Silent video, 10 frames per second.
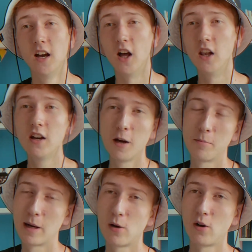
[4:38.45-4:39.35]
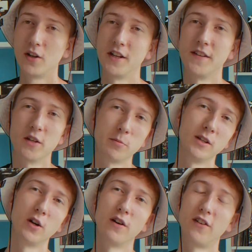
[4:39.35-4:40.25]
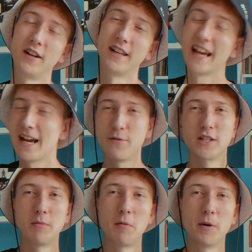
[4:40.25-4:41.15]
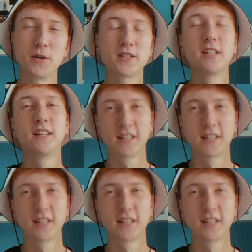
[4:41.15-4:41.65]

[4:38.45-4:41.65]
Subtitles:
alert bell on and then you'll be notified every time I post.